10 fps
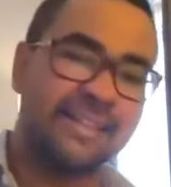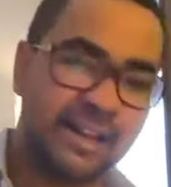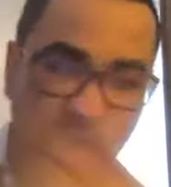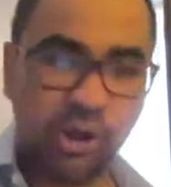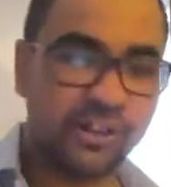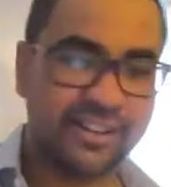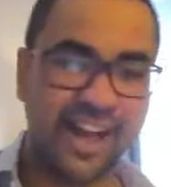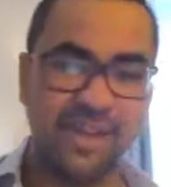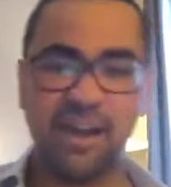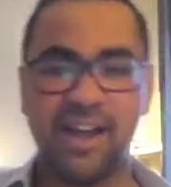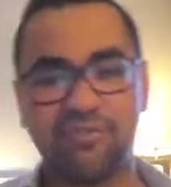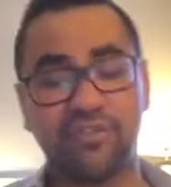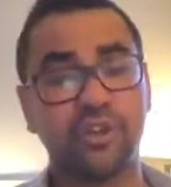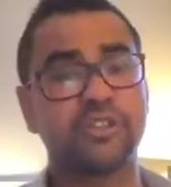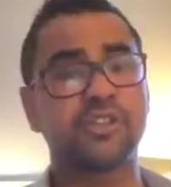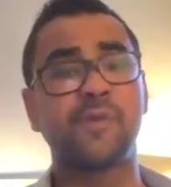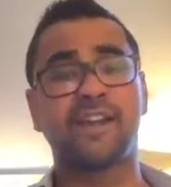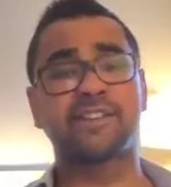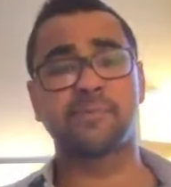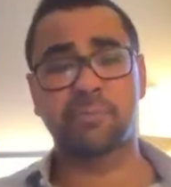That's all the time I have for you this
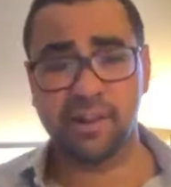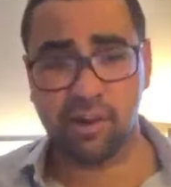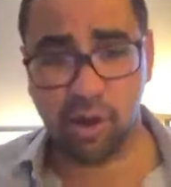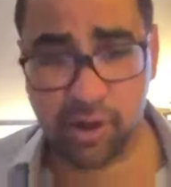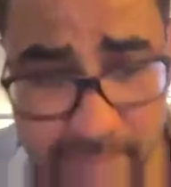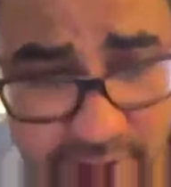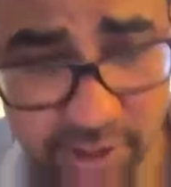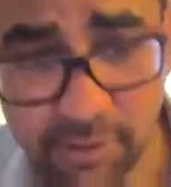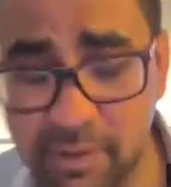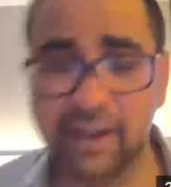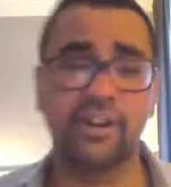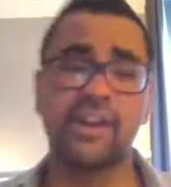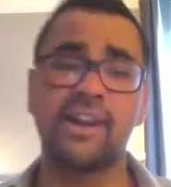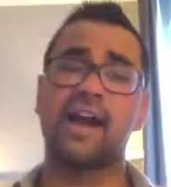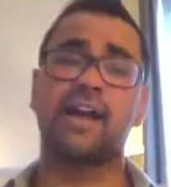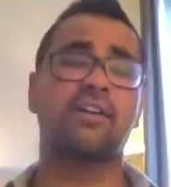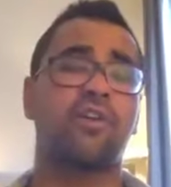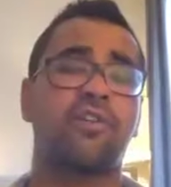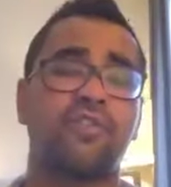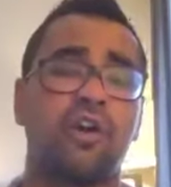week. It's a pretty long episode, but I really had a
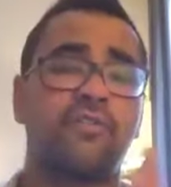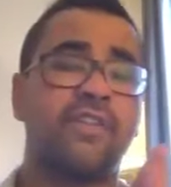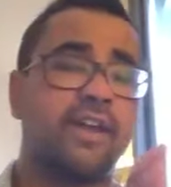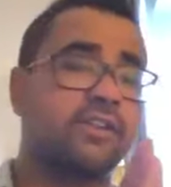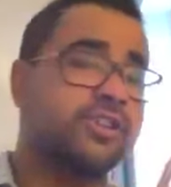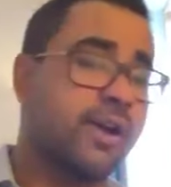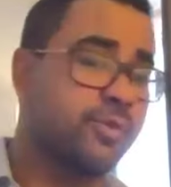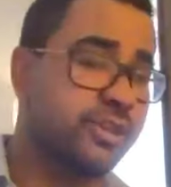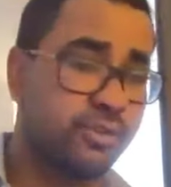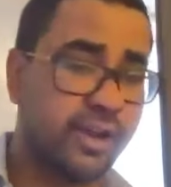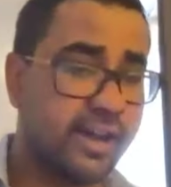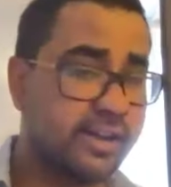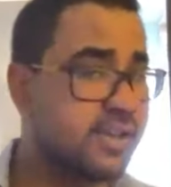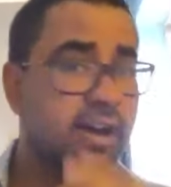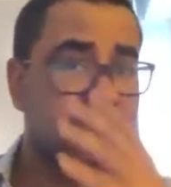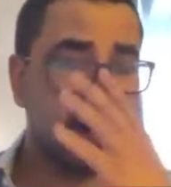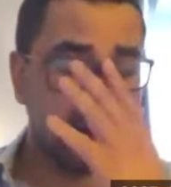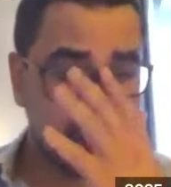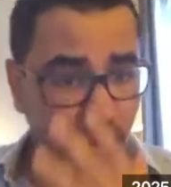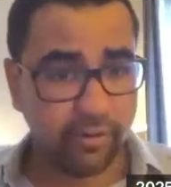lot of data to share with you guys. I
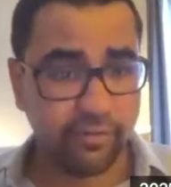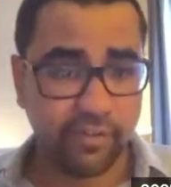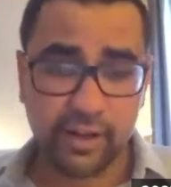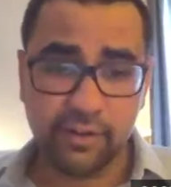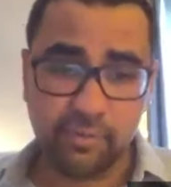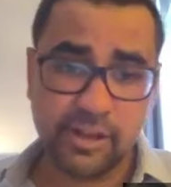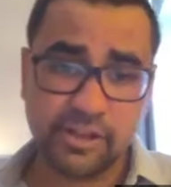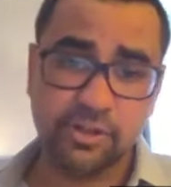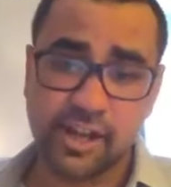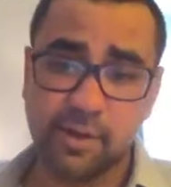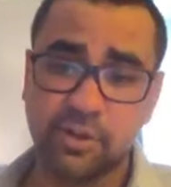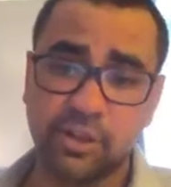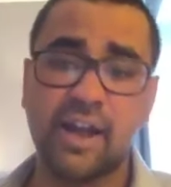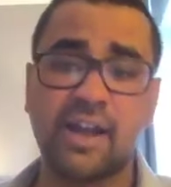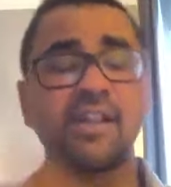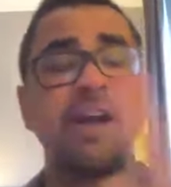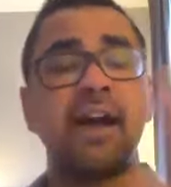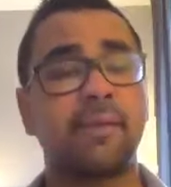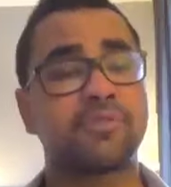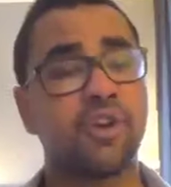had a lot of information to share with you guys.
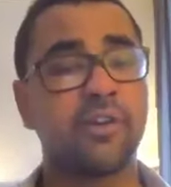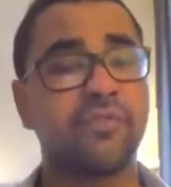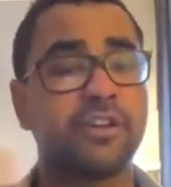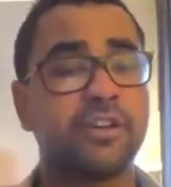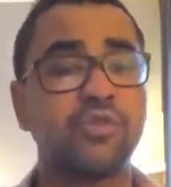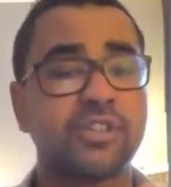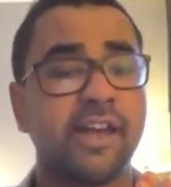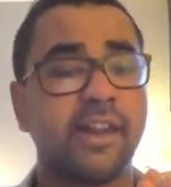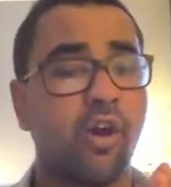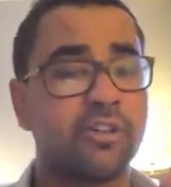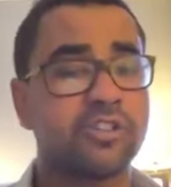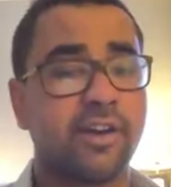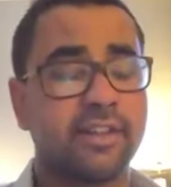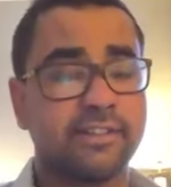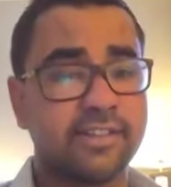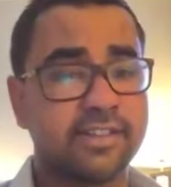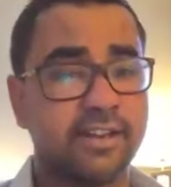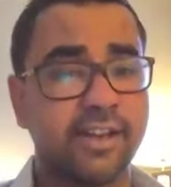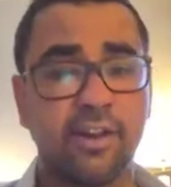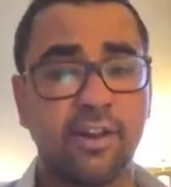I'm sorry for the Tuesday launch rather than the
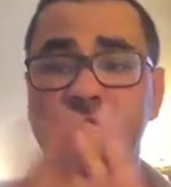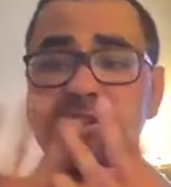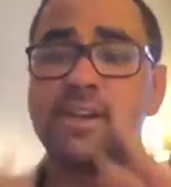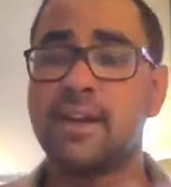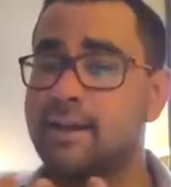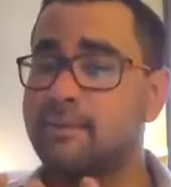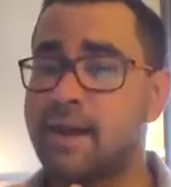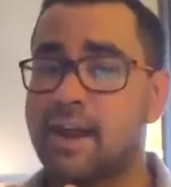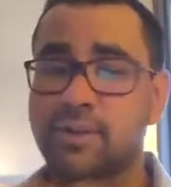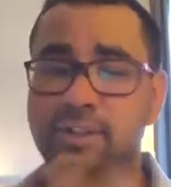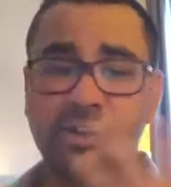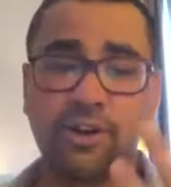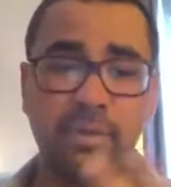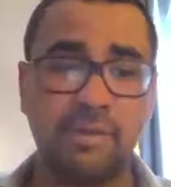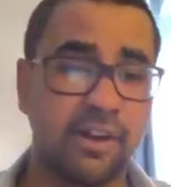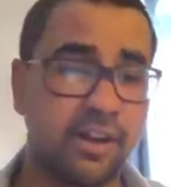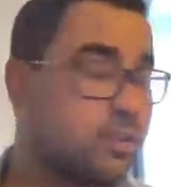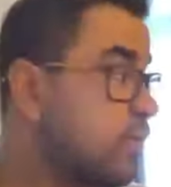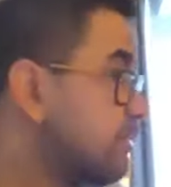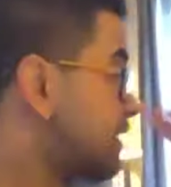Sunday launch. Bad weather, got to blame the
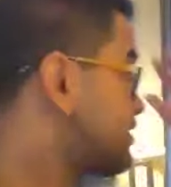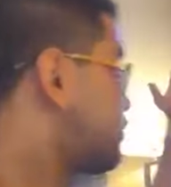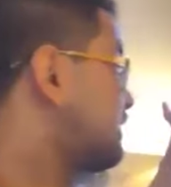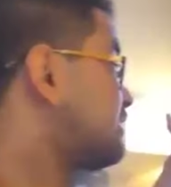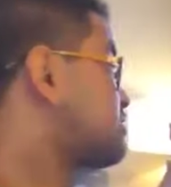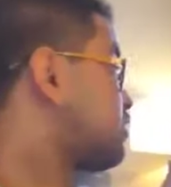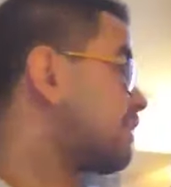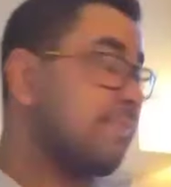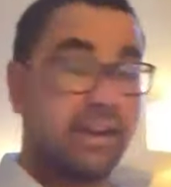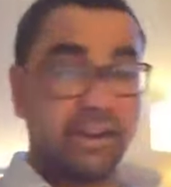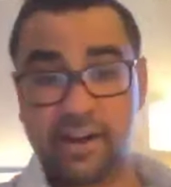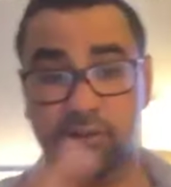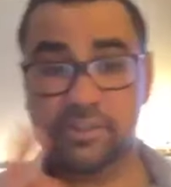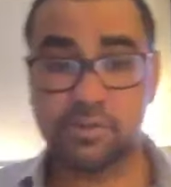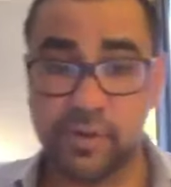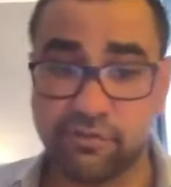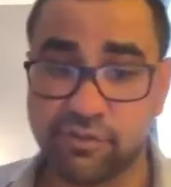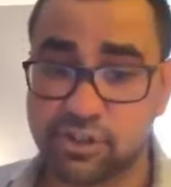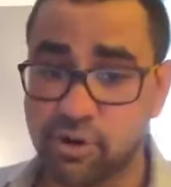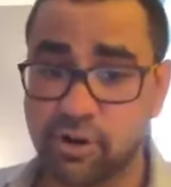London weather, but its weather's looking better now this week
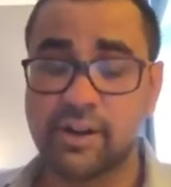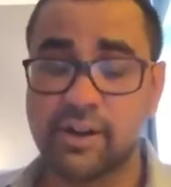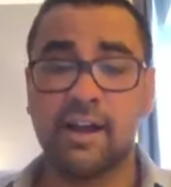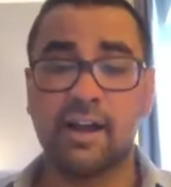for sure.